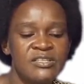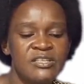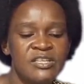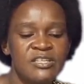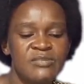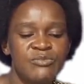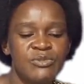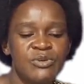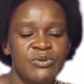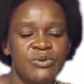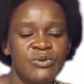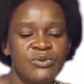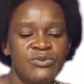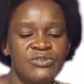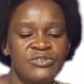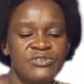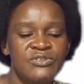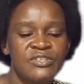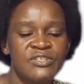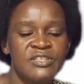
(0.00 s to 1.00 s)
just
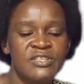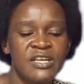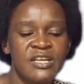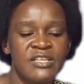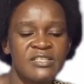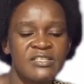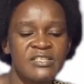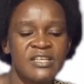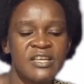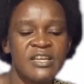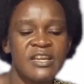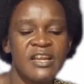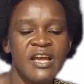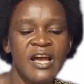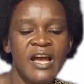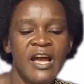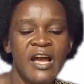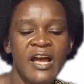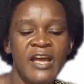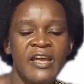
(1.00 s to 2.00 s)
because it results in
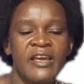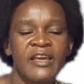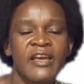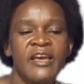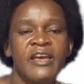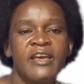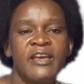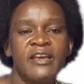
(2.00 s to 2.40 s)
high